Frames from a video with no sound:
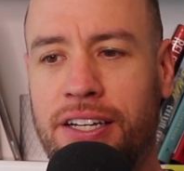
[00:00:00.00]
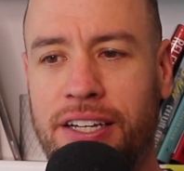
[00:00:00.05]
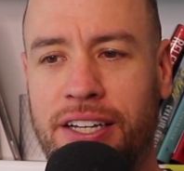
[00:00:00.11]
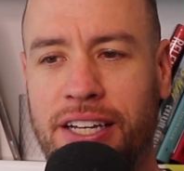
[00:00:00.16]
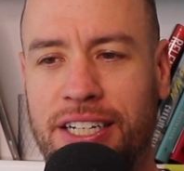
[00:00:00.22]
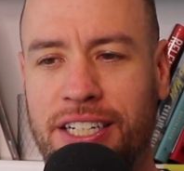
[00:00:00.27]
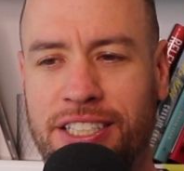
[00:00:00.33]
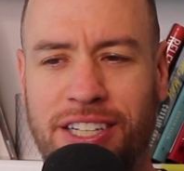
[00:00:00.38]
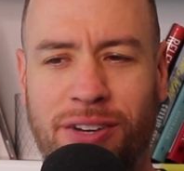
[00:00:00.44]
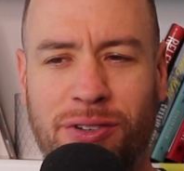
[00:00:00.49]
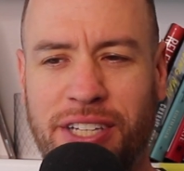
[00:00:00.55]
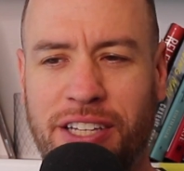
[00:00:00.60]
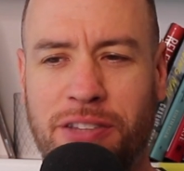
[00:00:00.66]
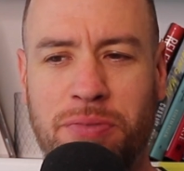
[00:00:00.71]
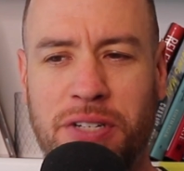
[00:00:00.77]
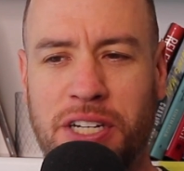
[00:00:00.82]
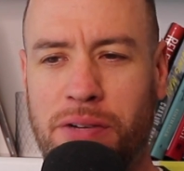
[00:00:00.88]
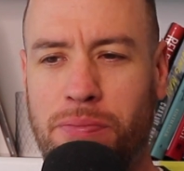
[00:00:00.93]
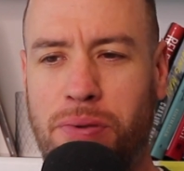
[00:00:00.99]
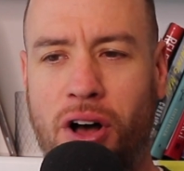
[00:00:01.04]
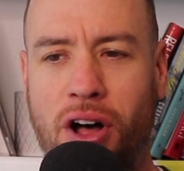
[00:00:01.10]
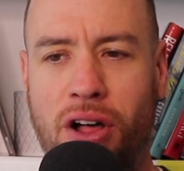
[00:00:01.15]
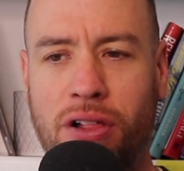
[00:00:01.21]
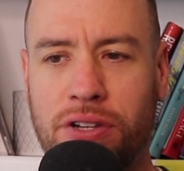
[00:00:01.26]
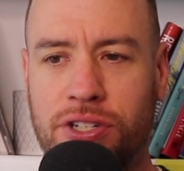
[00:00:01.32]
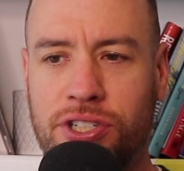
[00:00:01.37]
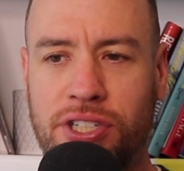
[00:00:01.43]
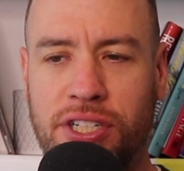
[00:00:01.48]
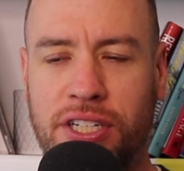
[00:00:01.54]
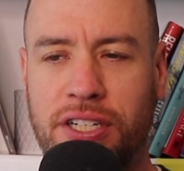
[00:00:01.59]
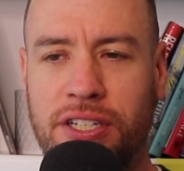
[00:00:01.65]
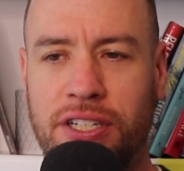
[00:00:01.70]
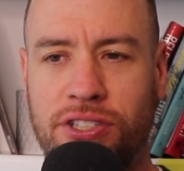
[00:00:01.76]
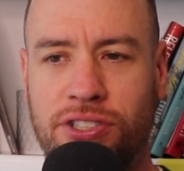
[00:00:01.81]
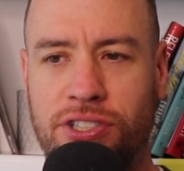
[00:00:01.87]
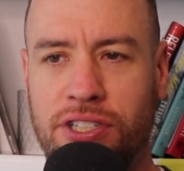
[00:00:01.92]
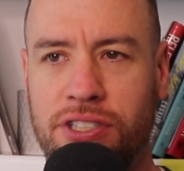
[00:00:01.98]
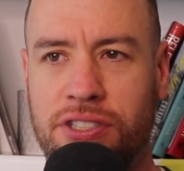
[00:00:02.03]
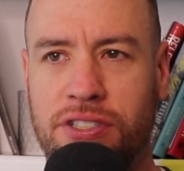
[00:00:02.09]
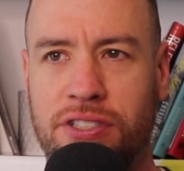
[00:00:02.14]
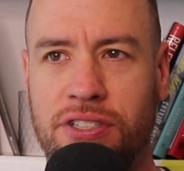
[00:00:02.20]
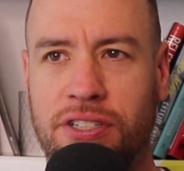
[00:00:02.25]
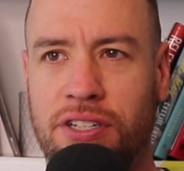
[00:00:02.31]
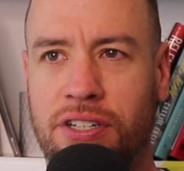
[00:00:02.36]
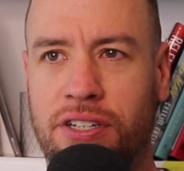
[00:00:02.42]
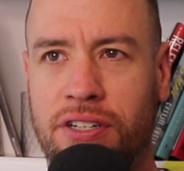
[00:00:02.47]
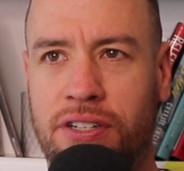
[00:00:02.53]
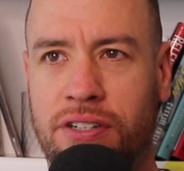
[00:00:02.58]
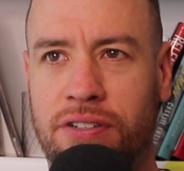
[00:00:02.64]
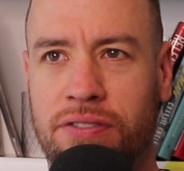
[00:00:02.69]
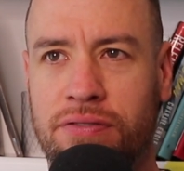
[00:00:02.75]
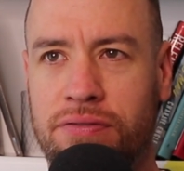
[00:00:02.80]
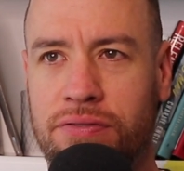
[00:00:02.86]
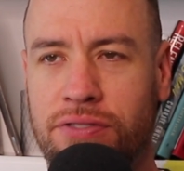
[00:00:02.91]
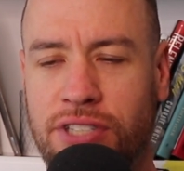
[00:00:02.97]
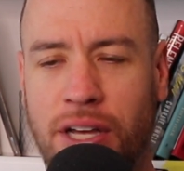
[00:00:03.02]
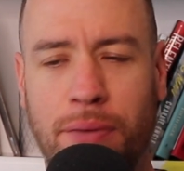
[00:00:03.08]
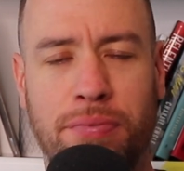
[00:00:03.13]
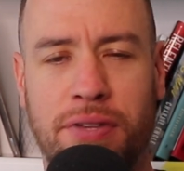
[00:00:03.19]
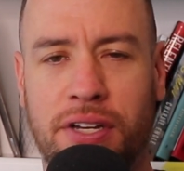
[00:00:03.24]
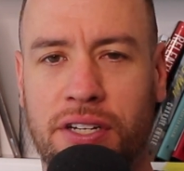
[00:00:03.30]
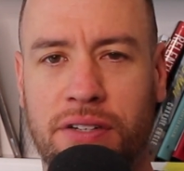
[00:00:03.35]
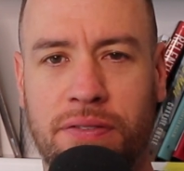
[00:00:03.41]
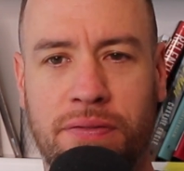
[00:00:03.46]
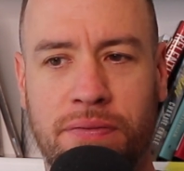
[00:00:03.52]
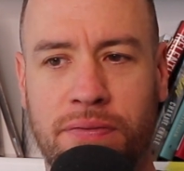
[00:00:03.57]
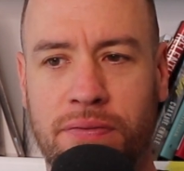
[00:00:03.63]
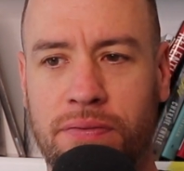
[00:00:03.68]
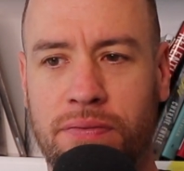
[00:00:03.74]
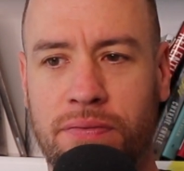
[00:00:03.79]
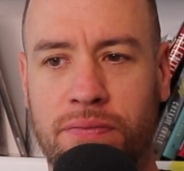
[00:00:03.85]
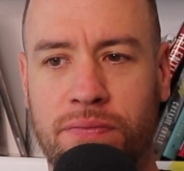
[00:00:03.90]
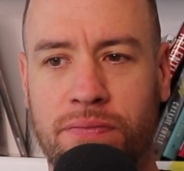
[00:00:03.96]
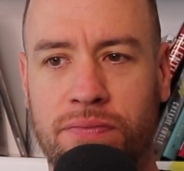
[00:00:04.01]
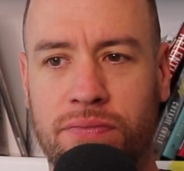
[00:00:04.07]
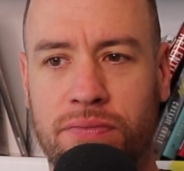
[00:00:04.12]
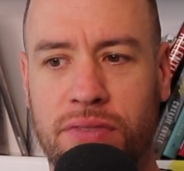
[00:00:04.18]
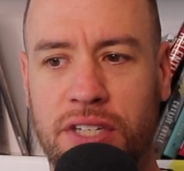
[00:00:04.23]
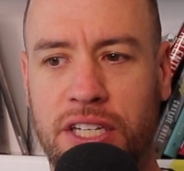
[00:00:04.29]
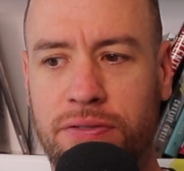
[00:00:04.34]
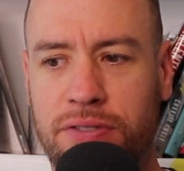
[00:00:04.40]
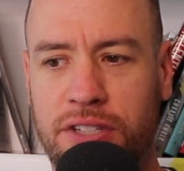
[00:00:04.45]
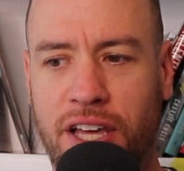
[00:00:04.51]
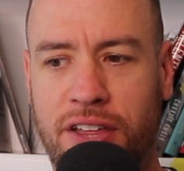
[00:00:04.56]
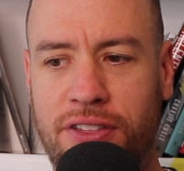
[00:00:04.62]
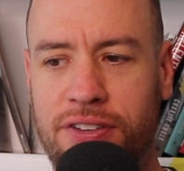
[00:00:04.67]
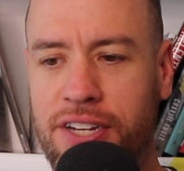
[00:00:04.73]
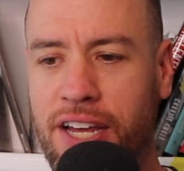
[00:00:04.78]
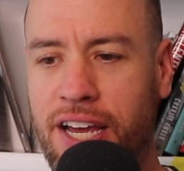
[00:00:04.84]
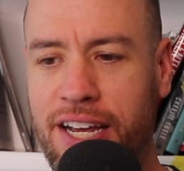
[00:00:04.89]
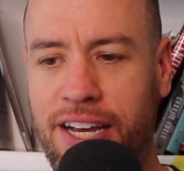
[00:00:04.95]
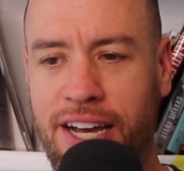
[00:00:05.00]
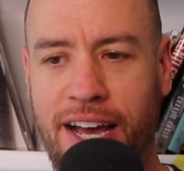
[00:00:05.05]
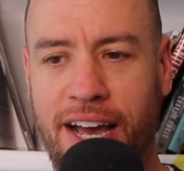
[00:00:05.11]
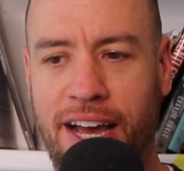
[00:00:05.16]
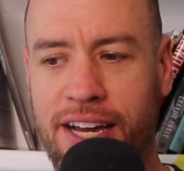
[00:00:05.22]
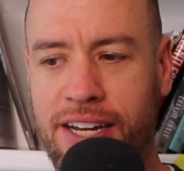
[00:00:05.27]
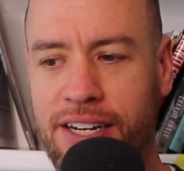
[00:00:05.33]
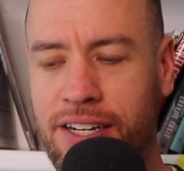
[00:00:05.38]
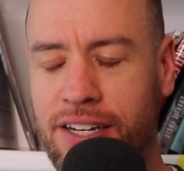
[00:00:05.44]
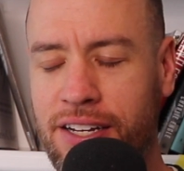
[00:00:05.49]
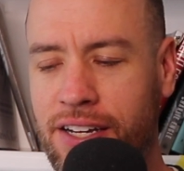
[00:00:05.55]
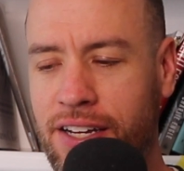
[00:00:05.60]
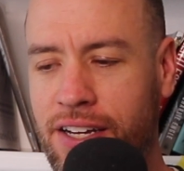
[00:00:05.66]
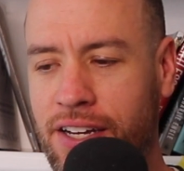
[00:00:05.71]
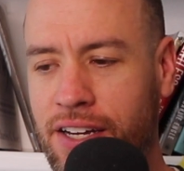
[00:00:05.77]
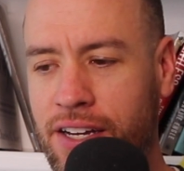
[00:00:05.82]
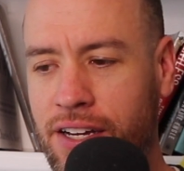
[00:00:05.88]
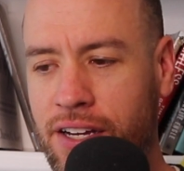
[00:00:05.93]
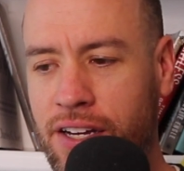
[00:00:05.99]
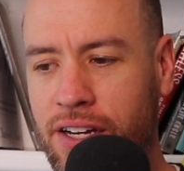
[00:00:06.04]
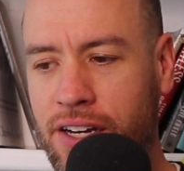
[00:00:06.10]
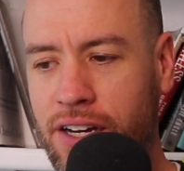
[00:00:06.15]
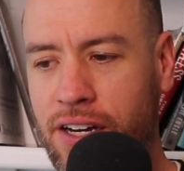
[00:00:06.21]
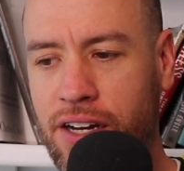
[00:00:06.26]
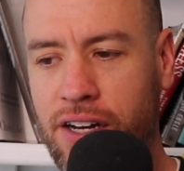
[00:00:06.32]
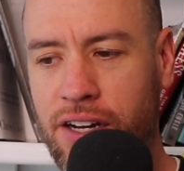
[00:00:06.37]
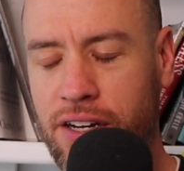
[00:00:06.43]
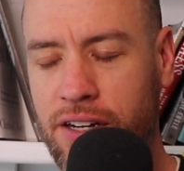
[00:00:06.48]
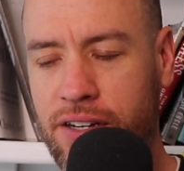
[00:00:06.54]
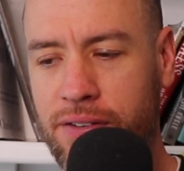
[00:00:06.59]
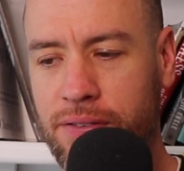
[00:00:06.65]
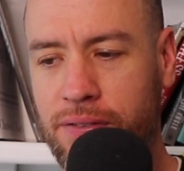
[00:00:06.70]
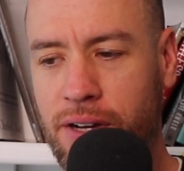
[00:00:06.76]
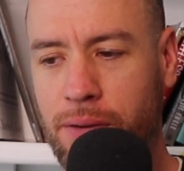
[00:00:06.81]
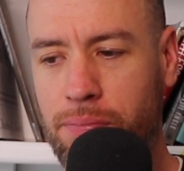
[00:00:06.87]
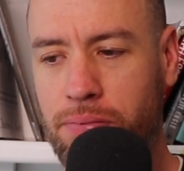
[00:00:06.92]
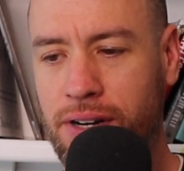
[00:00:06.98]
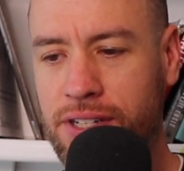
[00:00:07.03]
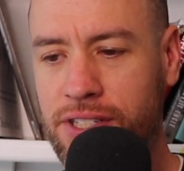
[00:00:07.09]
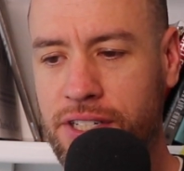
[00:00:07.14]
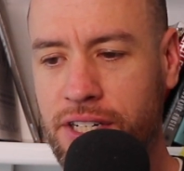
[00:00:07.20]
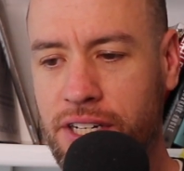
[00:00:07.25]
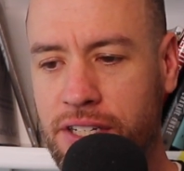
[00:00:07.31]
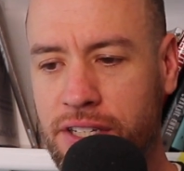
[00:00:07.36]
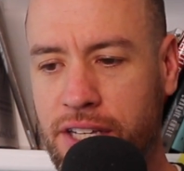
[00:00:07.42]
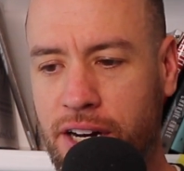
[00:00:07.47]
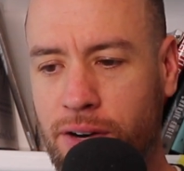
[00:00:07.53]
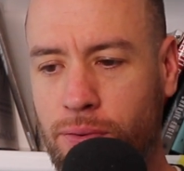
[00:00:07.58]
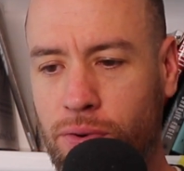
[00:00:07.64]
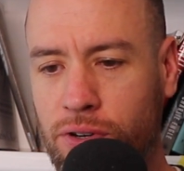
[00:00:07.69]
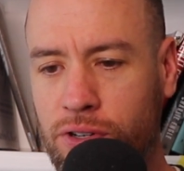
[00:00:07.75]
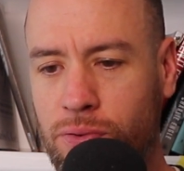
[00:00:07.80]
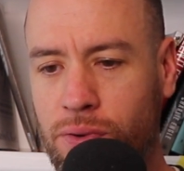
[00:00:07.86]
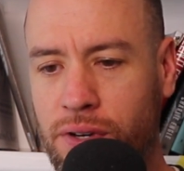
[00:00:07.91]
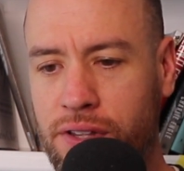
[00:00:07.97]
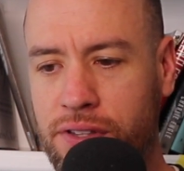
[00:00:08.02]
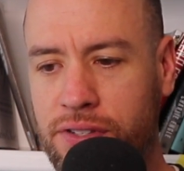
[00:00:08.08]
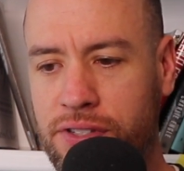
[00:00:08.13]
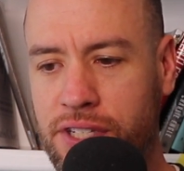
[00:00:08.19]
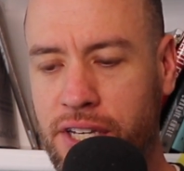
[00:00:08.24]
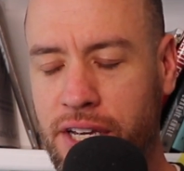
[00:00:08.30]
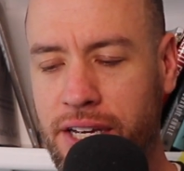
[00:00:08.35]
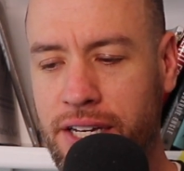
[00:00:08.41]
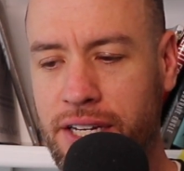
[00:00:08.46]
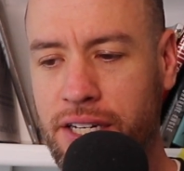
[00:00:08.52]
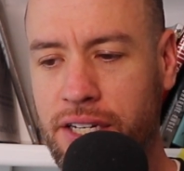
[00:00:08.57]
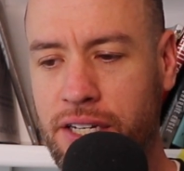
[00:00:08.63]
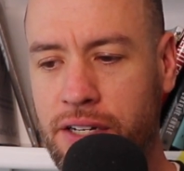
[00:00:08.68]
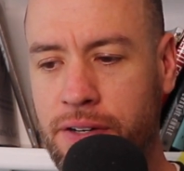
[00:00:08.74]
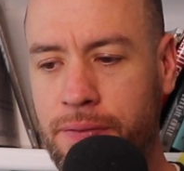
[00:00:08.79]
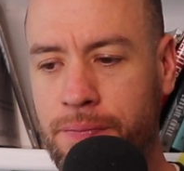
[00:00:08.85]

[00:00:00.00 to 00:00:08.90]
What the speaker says: It doesn't always have to be an apology. It's just something. Even the other day, I had a president that I work with say,